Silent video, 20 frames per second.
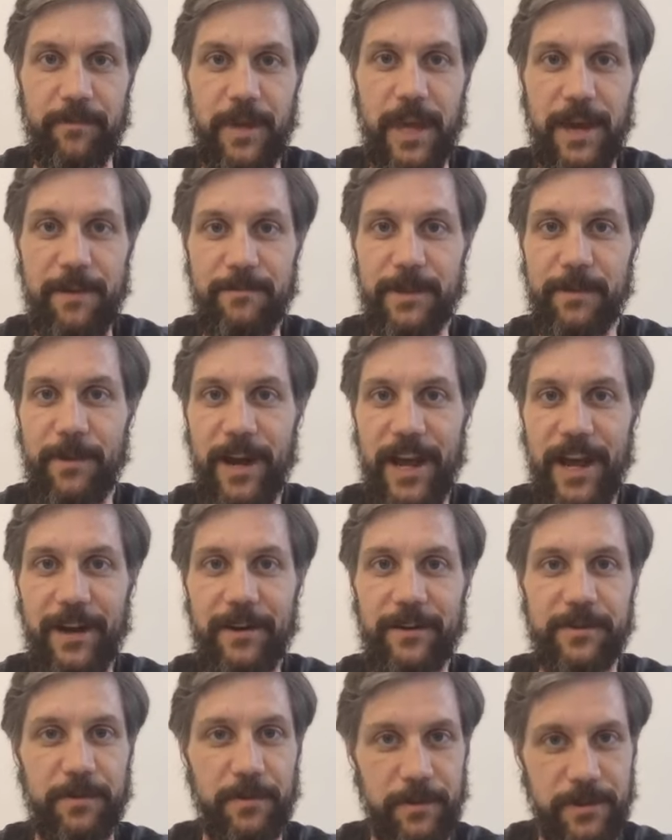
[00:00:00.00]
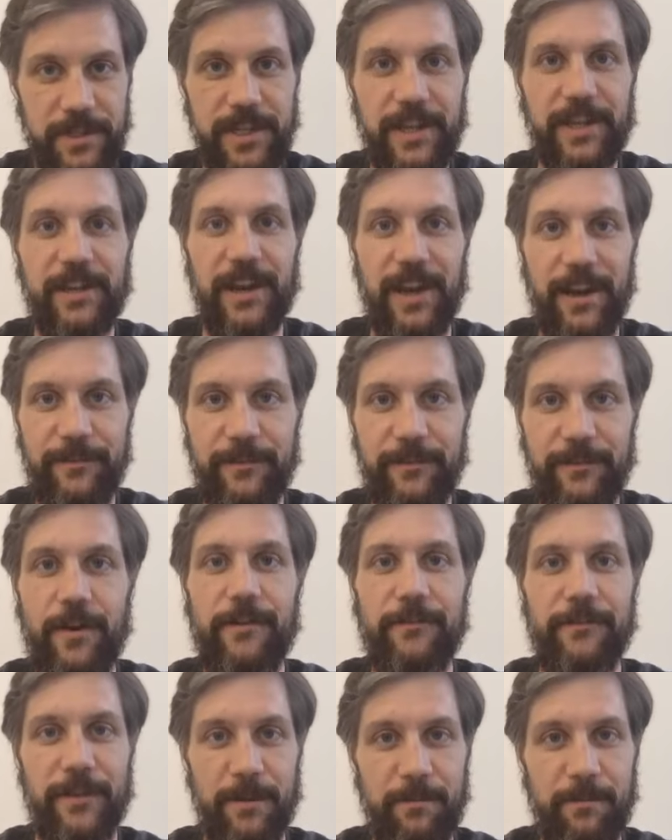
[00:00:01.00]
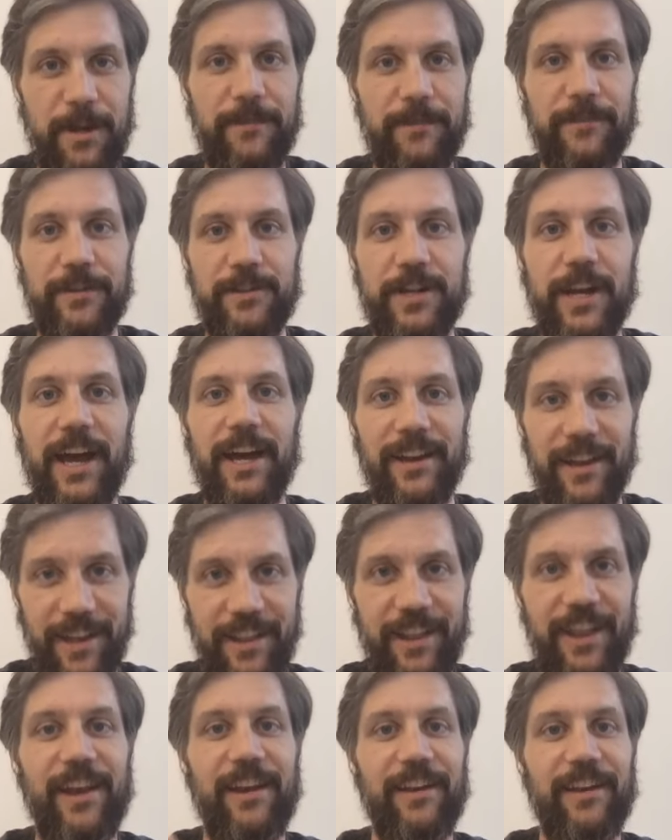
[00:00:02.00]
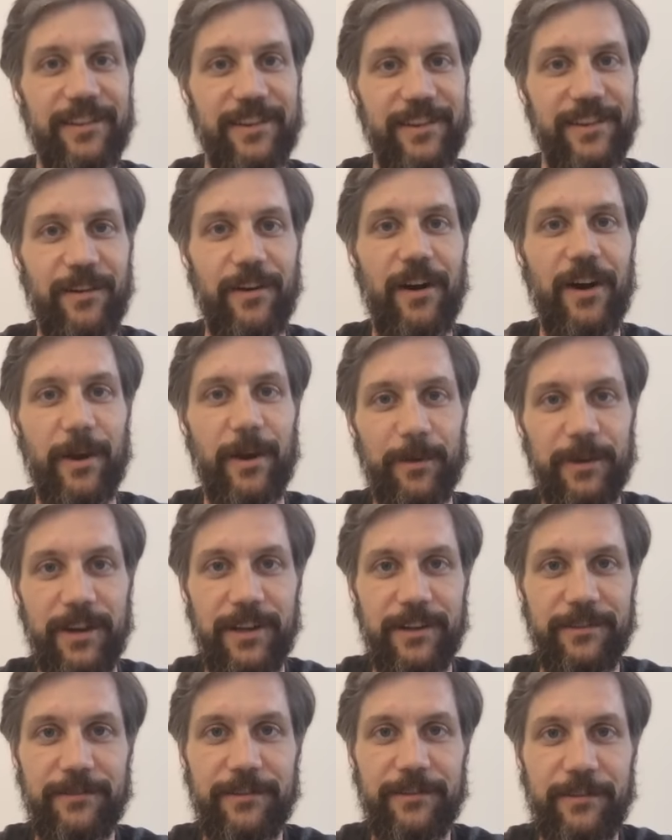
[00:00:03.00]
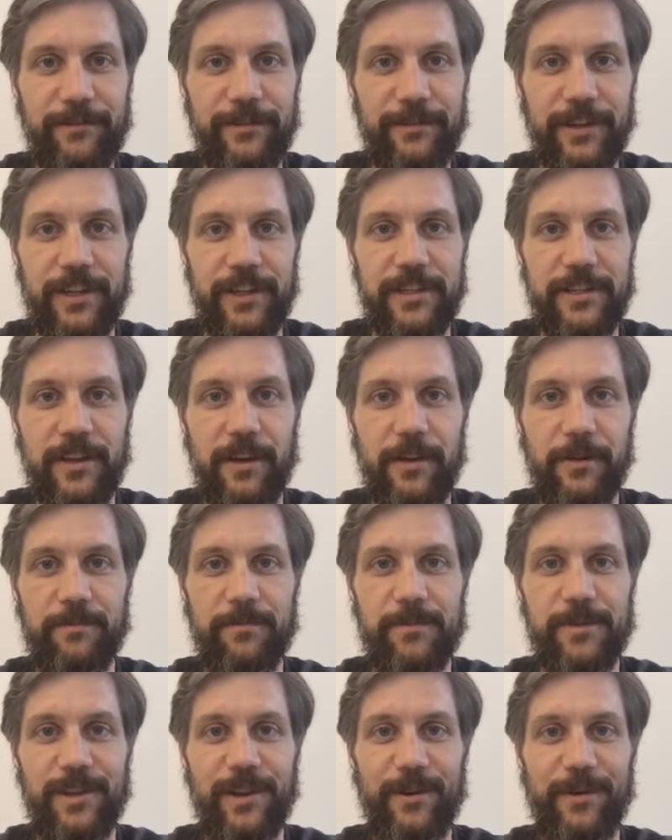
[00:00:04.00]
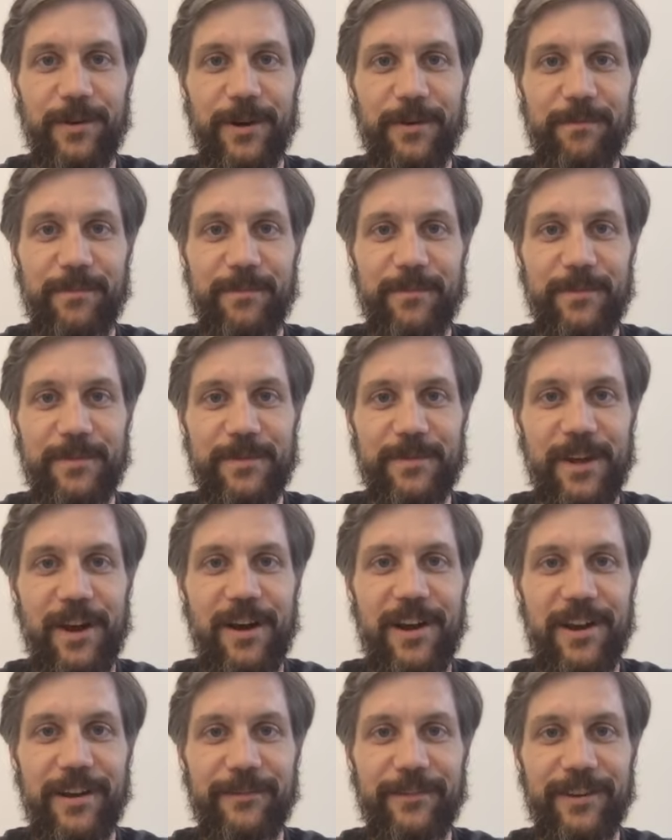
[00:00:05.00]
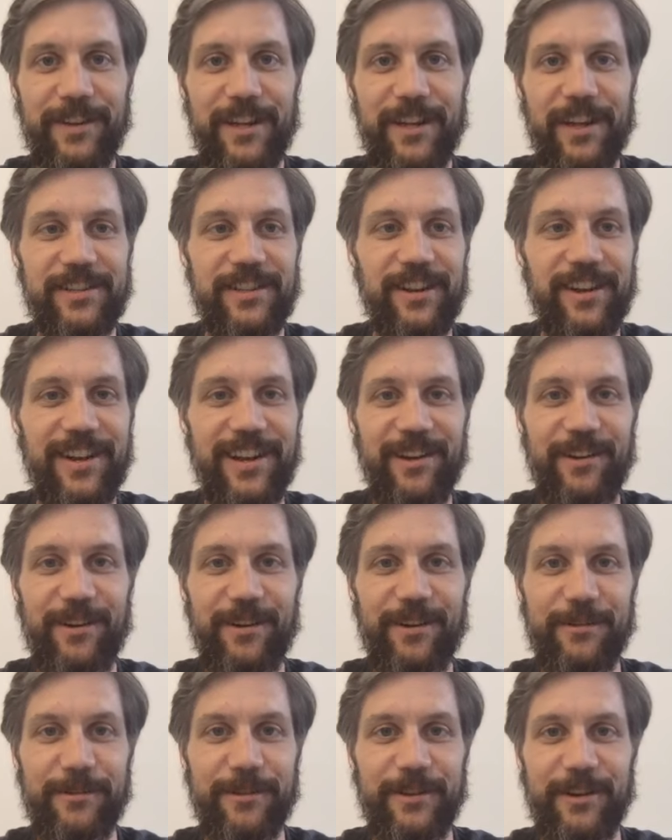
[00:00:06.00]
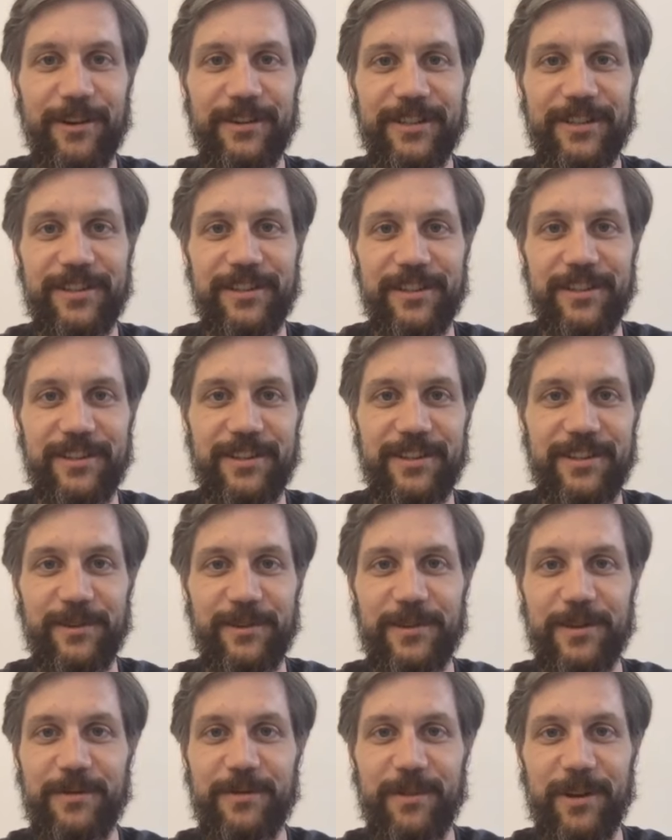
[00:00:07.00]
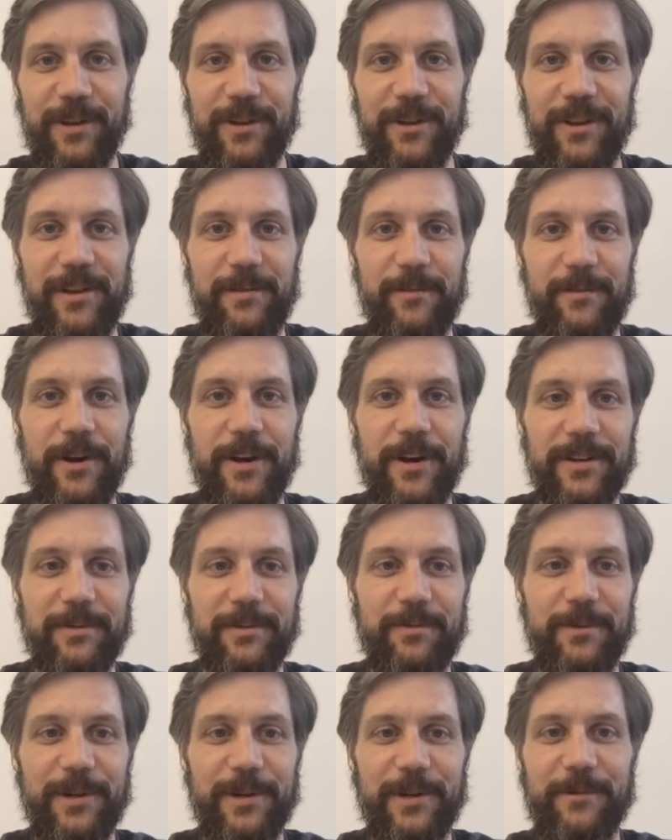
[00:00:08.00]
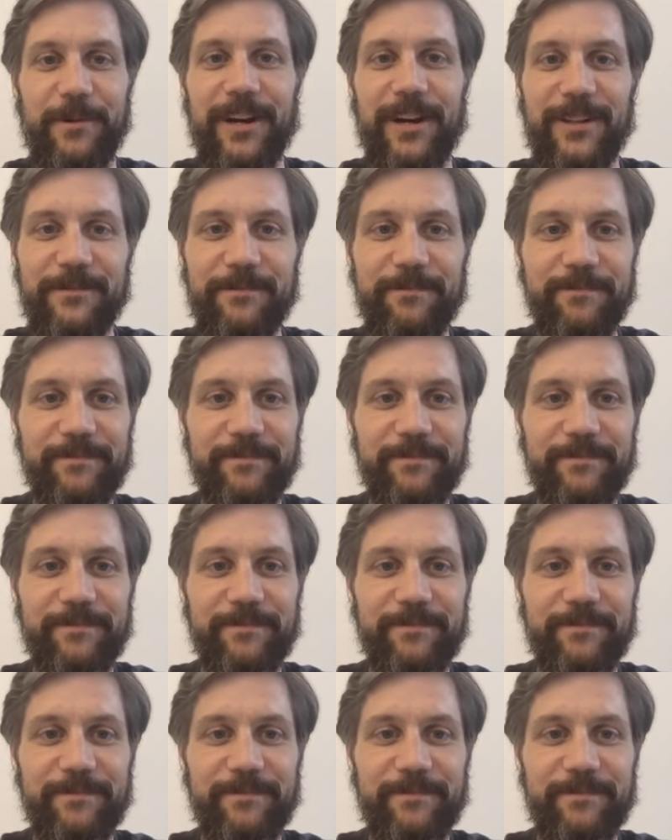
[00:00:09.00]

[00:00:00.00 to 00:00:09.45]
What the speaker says: came to my house, we would sit and have coffee, a bit of a chat, and then, I would leave for his home. So kind of a slightly unorthodox solution, but it worked pretty well.